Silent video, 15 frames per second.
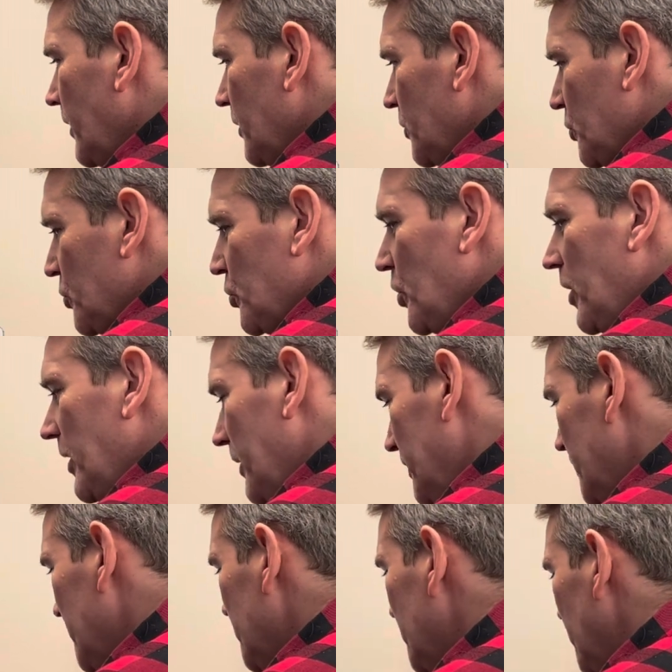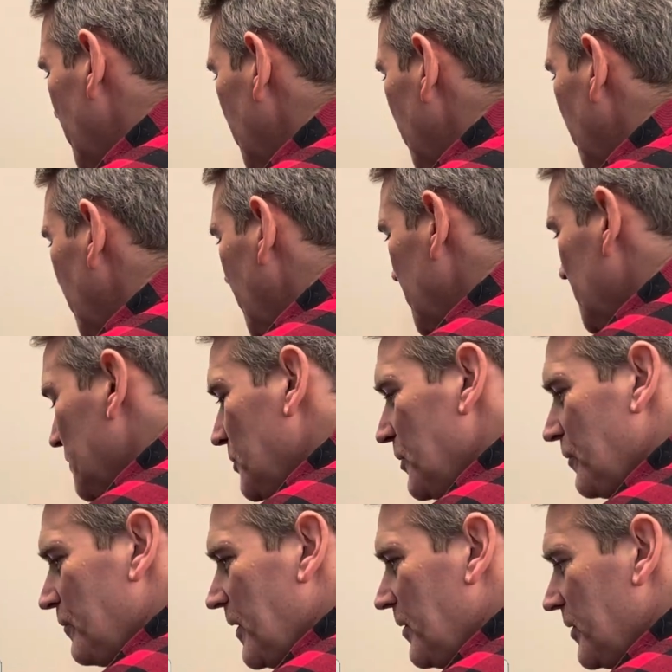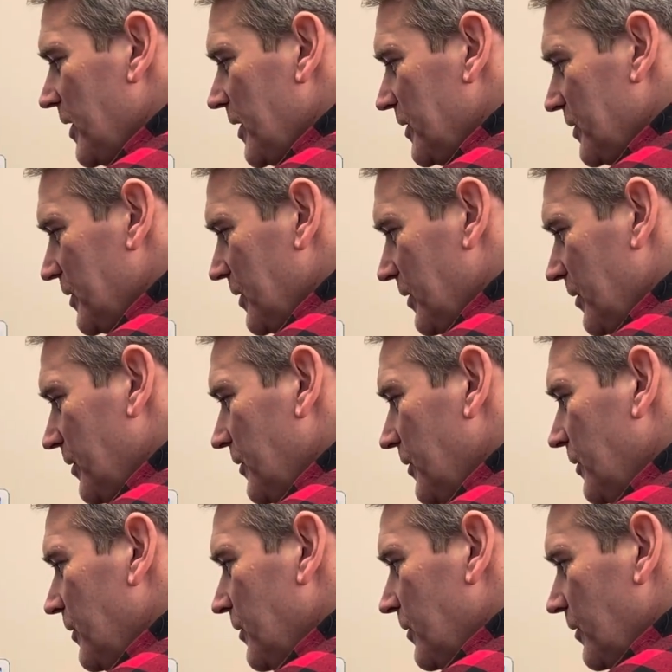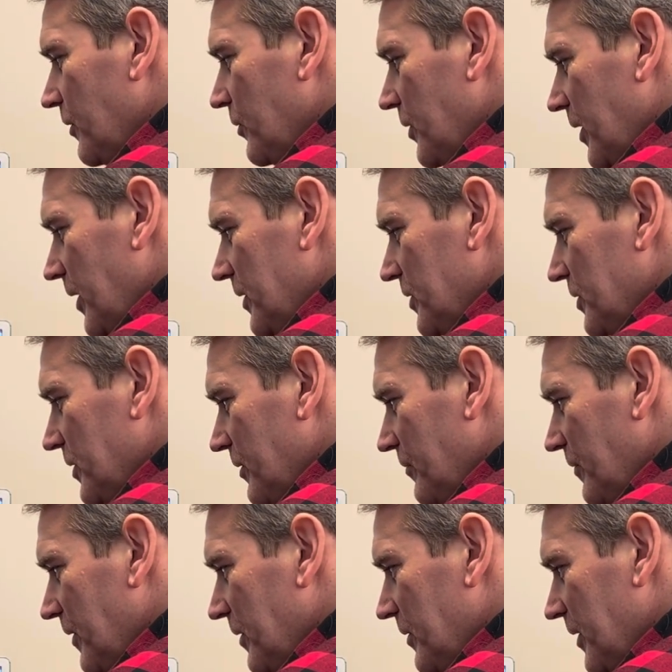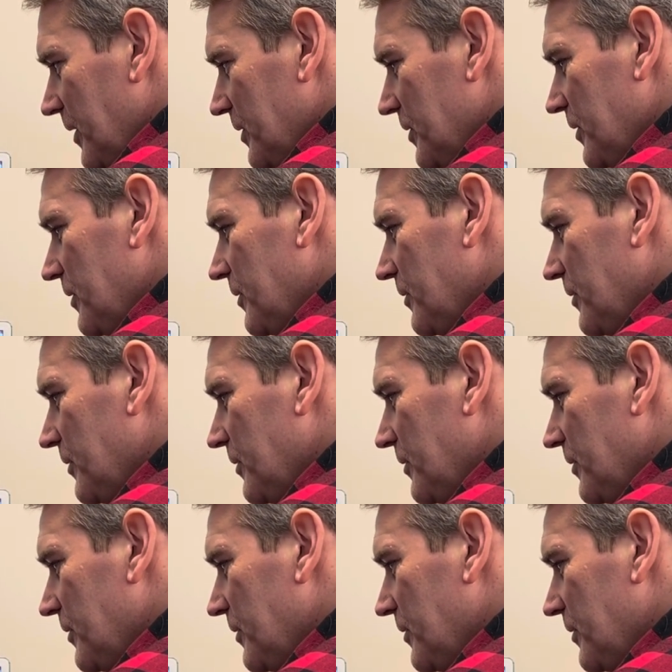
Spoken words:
shun, just like that last word, foundation. Location, foundation.